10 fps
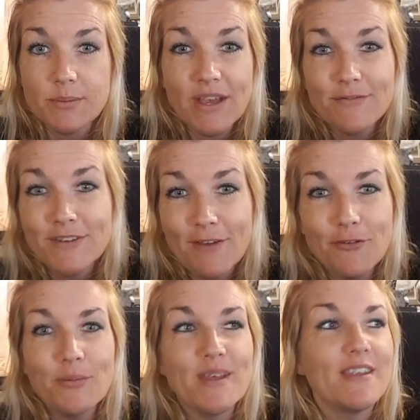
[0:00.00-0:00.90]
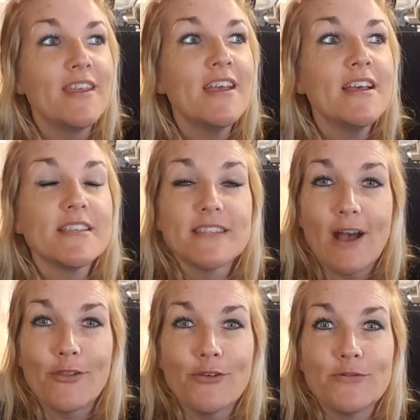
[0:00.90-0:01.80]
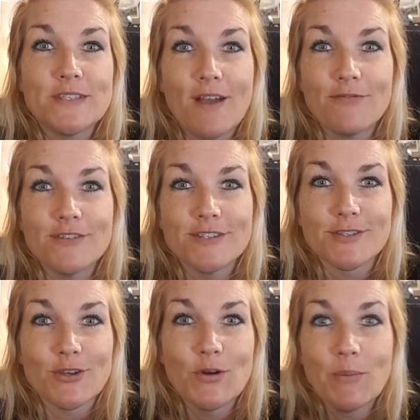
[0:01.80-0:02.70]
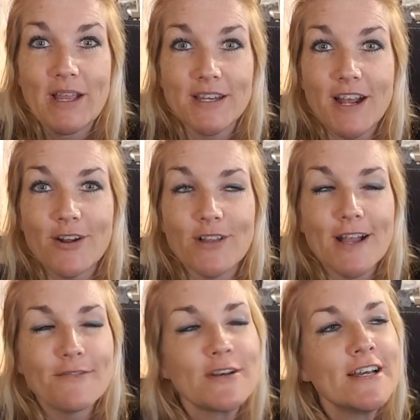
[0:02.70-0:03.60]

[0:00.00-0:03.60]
But I've never been south of San Francisco in my entire life.